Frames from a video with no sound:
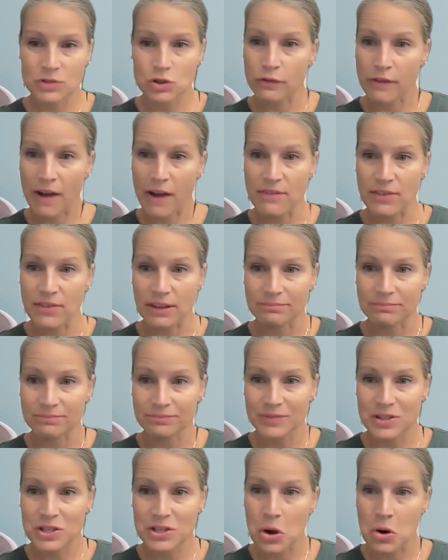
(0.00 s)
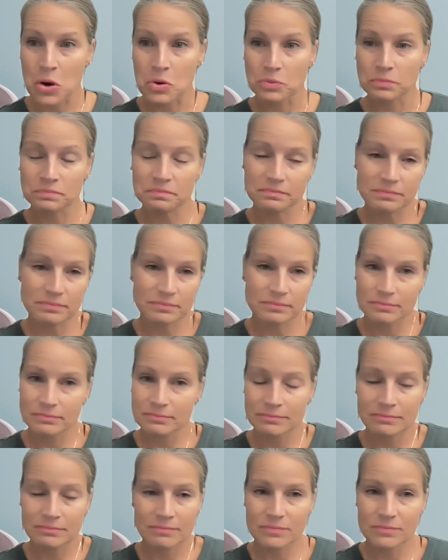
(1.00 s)
surviving. So
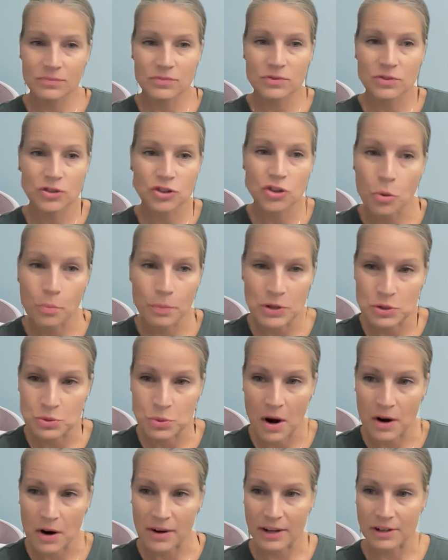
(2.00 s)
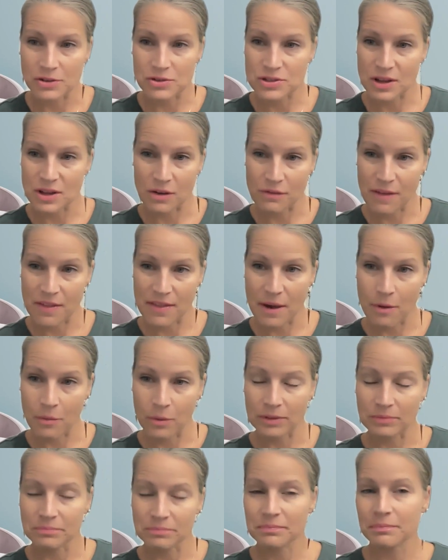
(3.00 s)
don't be too hard on yourself on that
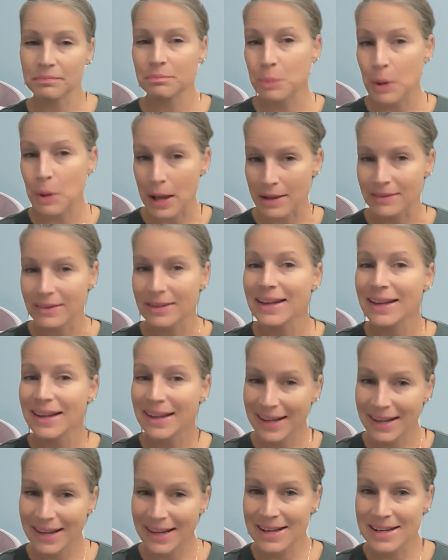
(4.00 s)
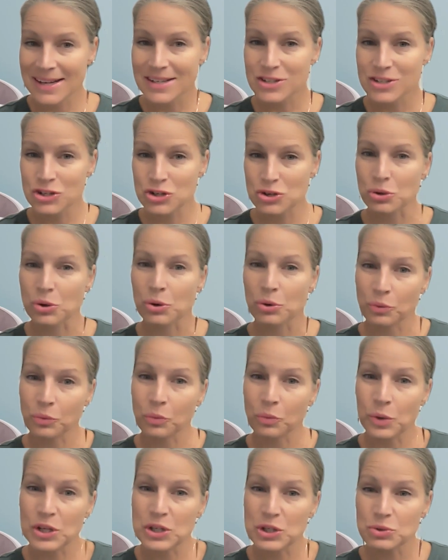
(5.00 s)
one. But it is true.
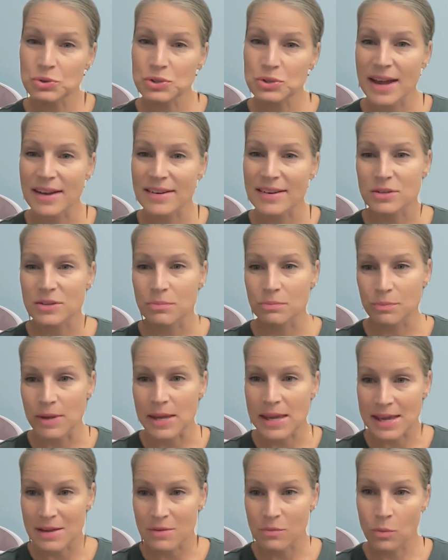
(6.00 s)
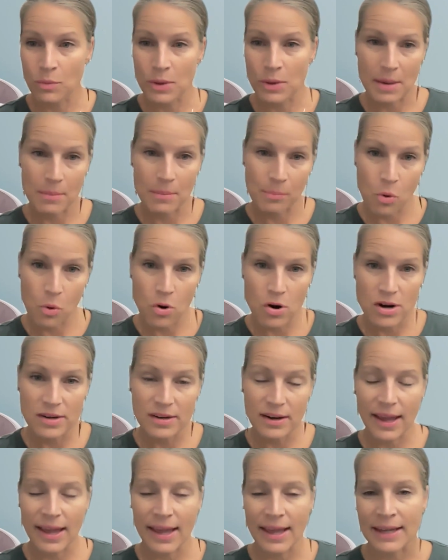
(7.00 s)
We do tend to eat when we get
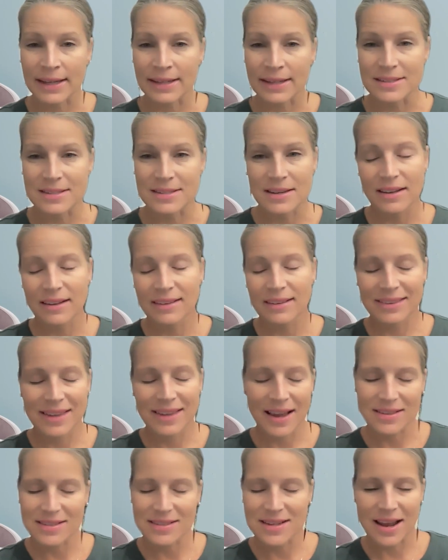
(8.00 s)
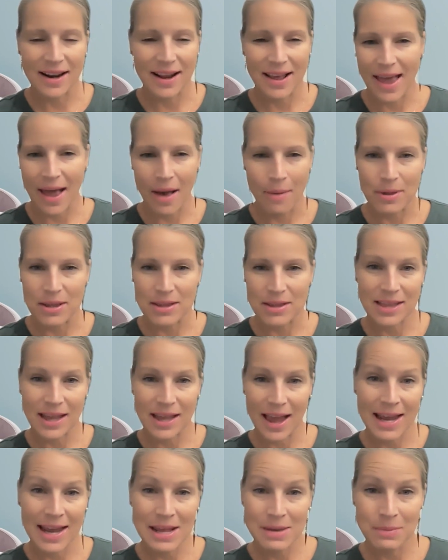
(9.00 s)
bored, and that's not a habit
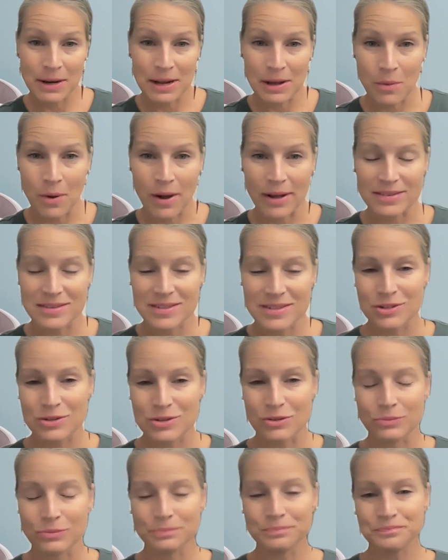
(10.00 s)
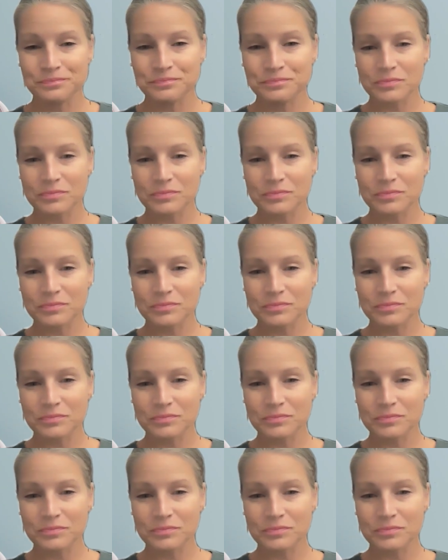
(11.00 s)
that anybody wants to